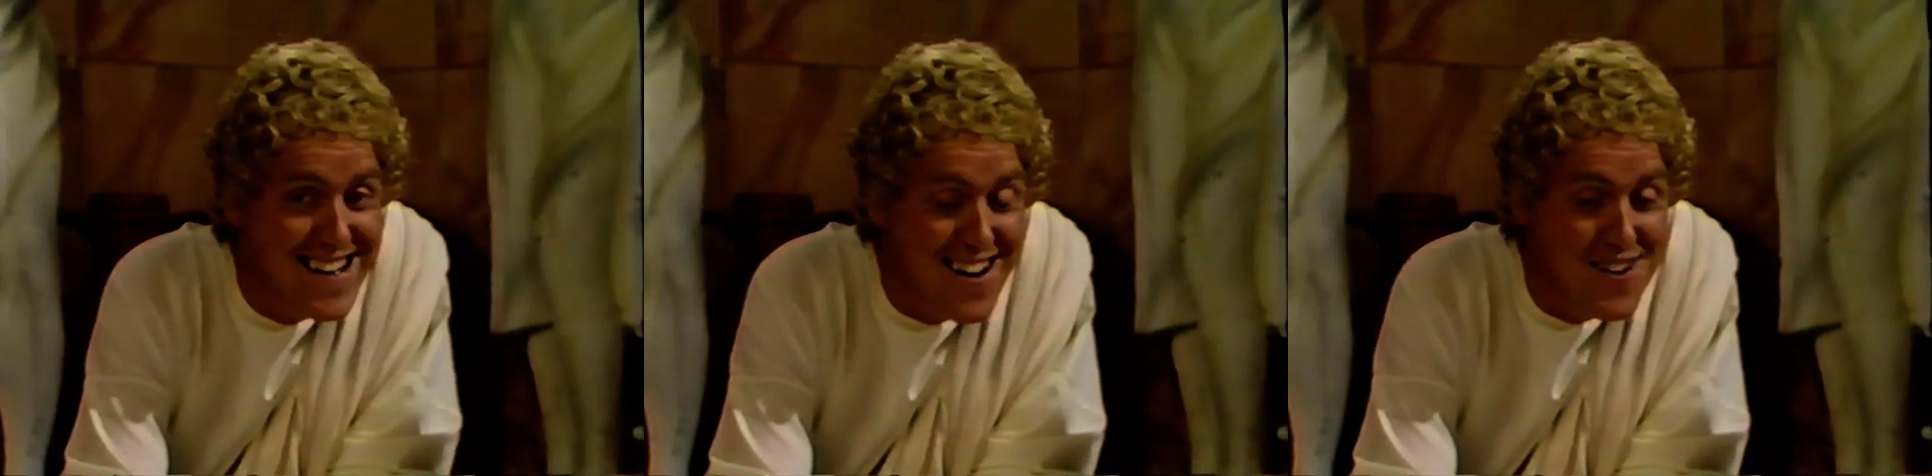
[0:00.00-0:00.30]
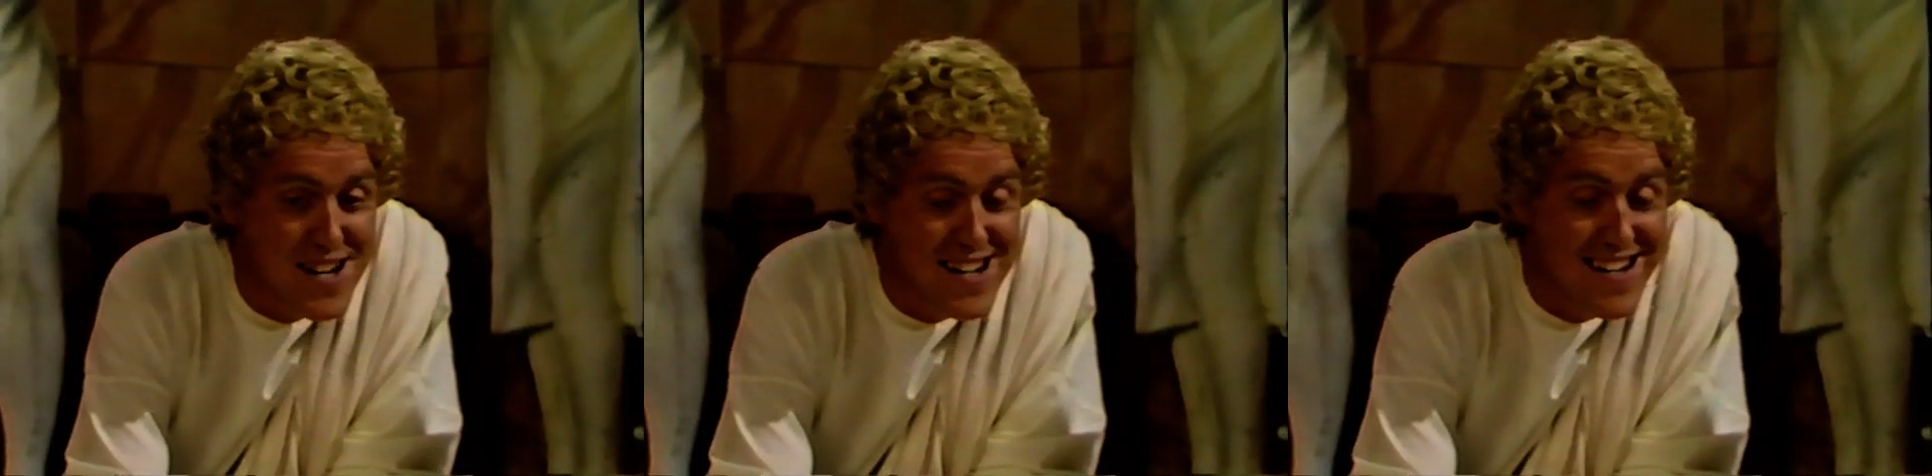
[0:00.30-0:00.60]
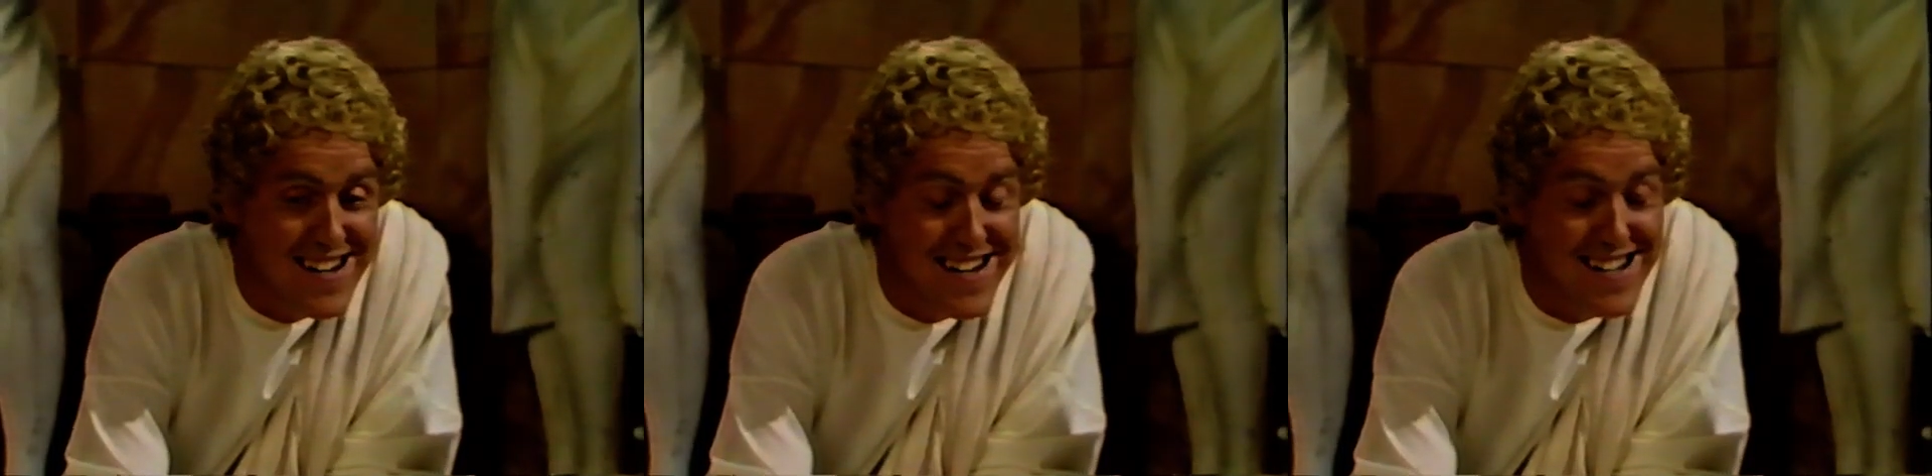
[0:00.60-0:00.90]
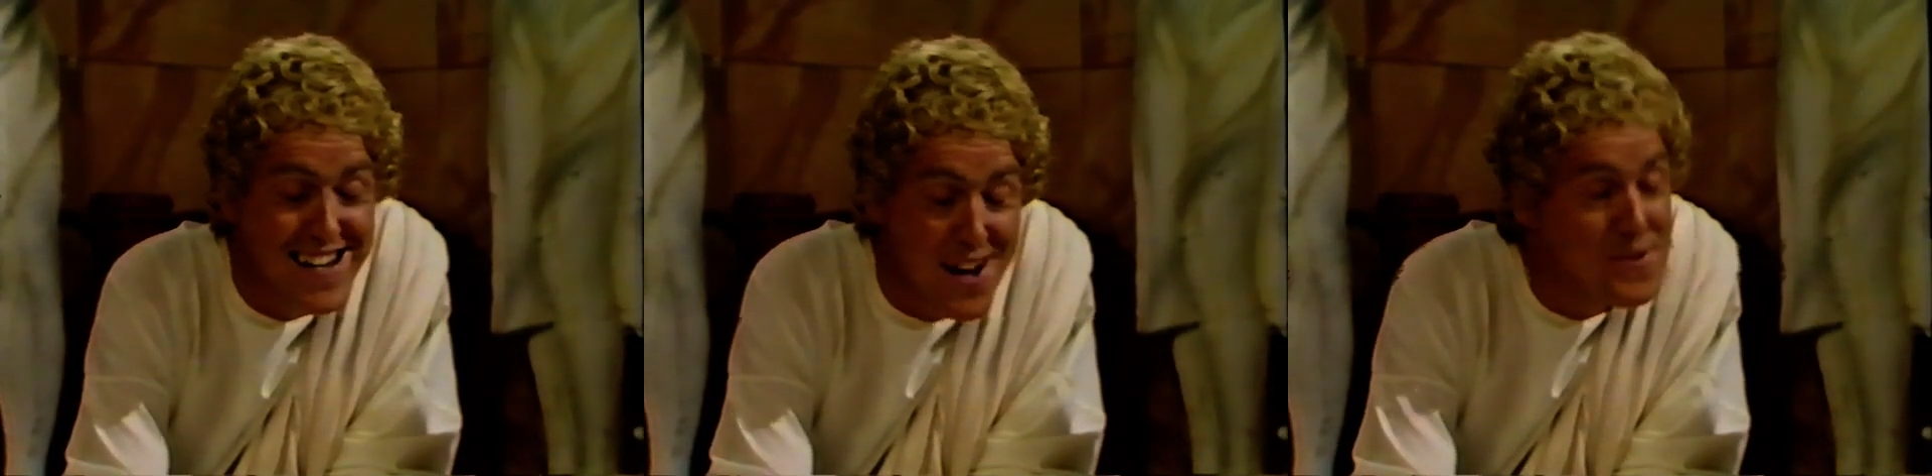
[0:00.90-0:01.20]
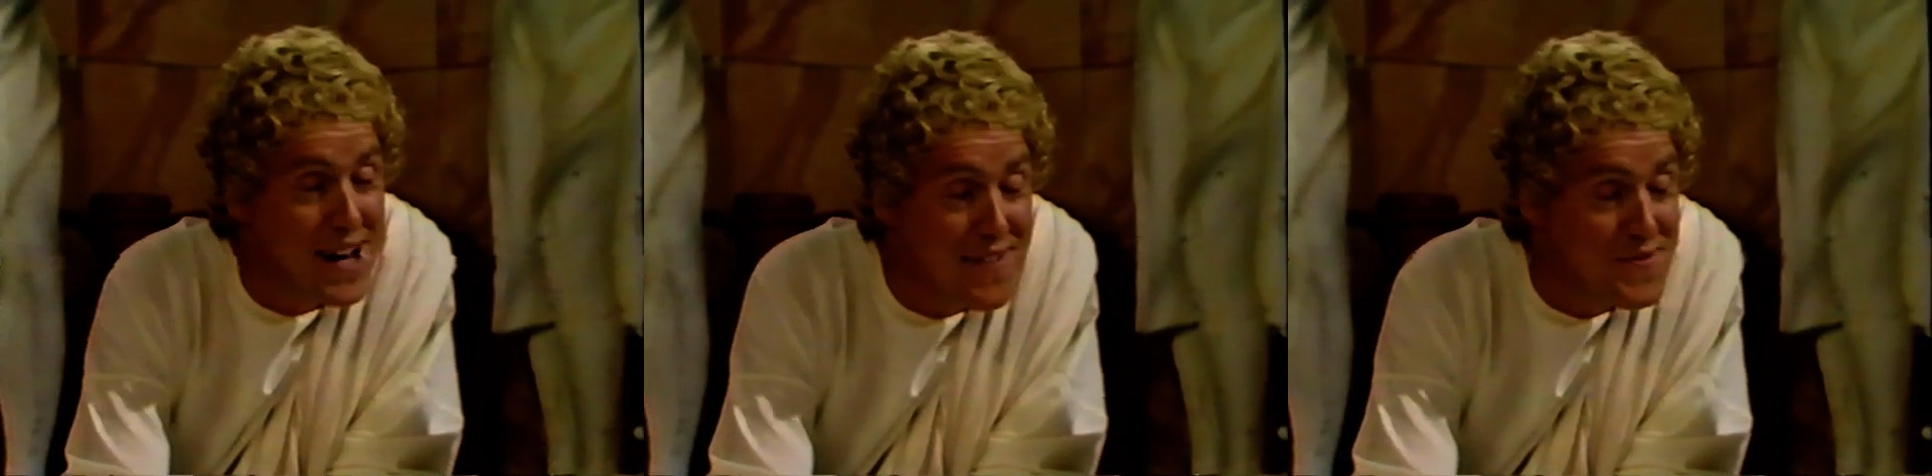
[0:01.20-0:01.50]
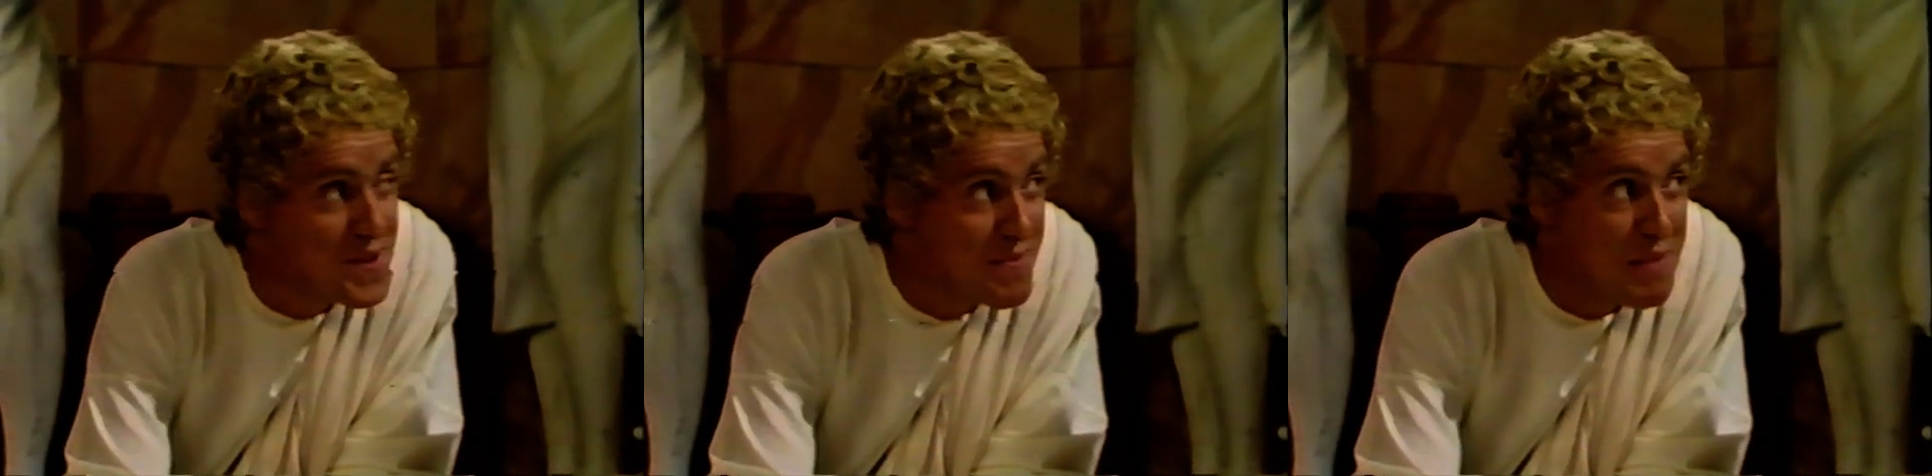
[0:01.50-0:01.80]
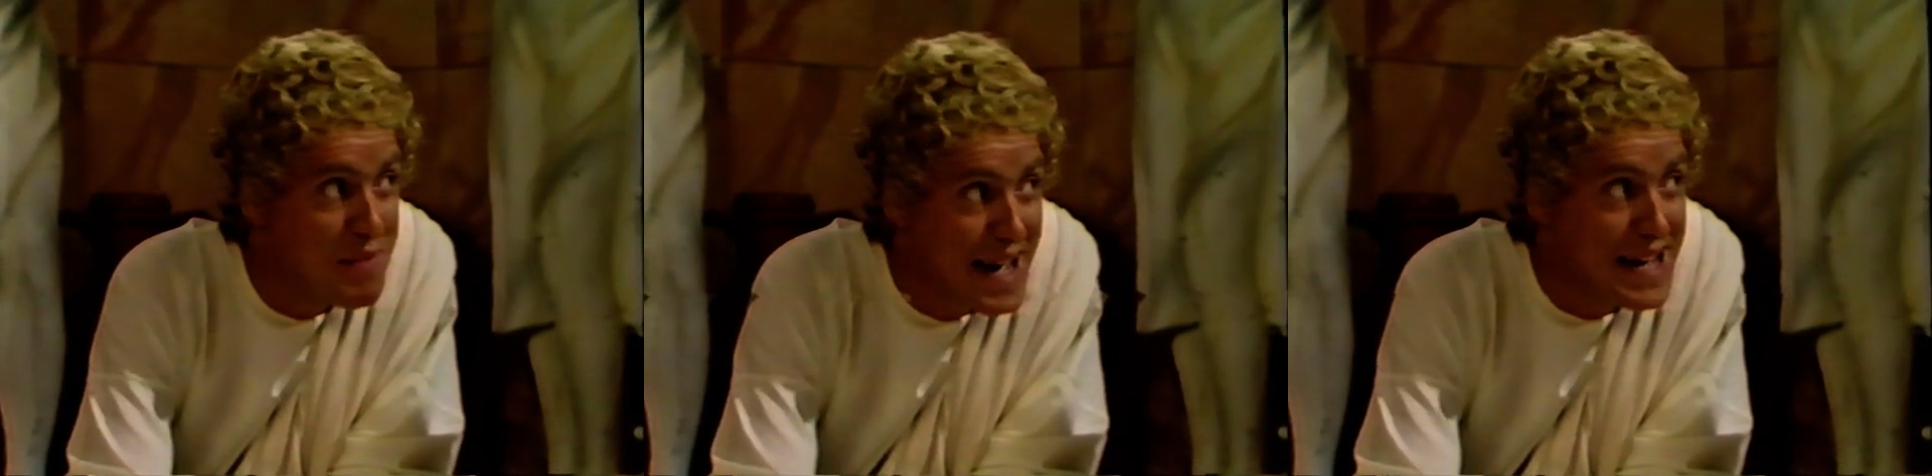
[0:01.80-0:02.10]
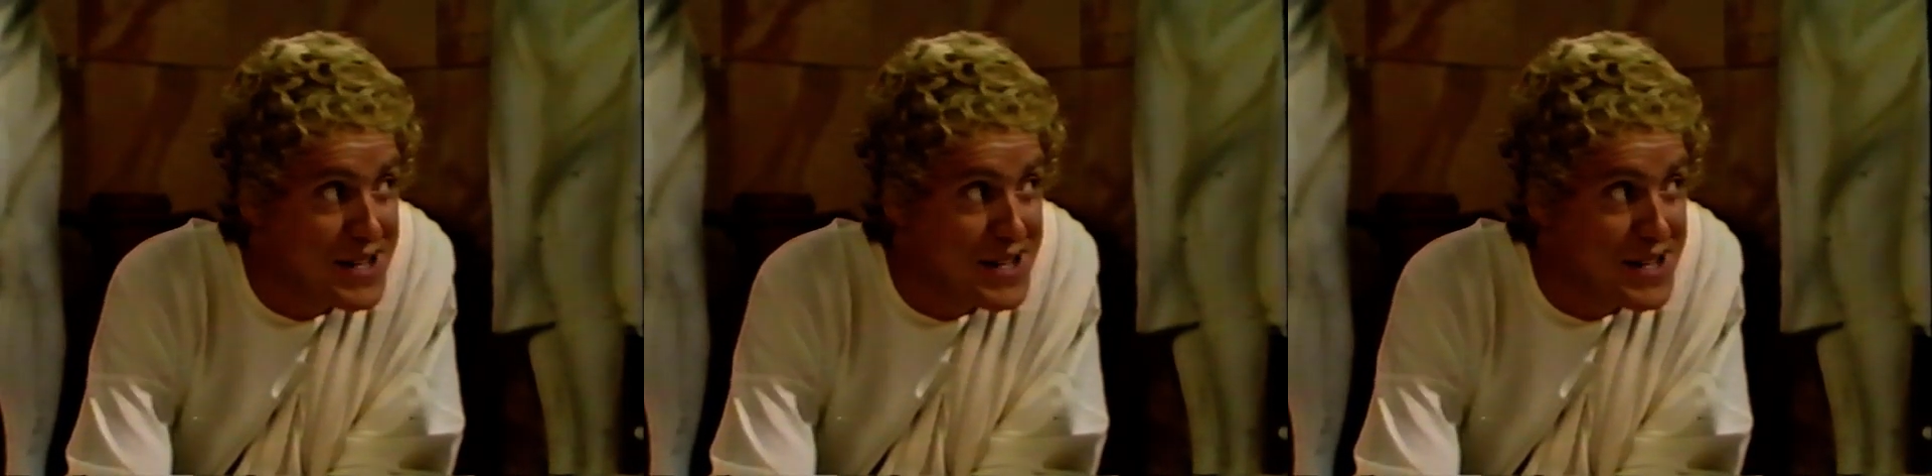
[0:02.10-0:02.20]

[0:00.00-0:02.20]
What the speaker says: I said, you don't have to be mad